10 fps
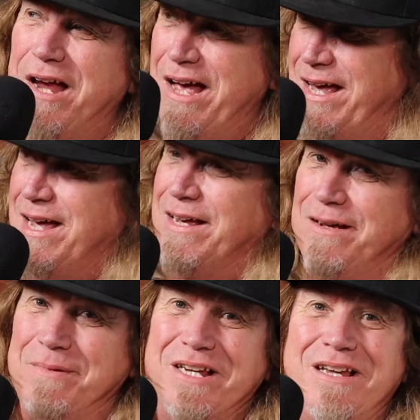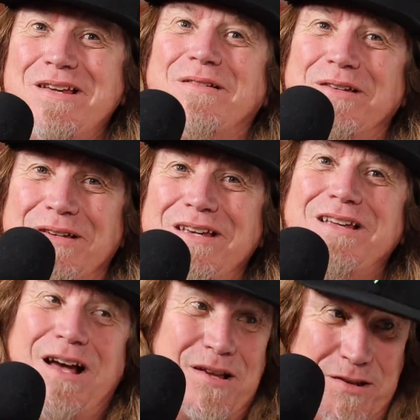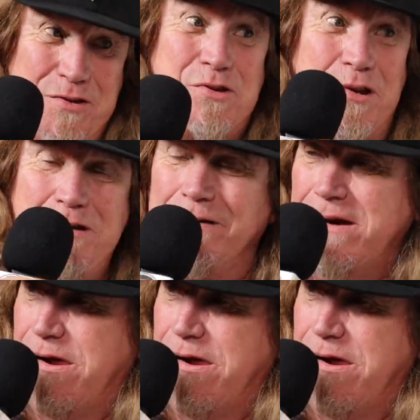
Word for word: guy, I mean, he he and I, and you too.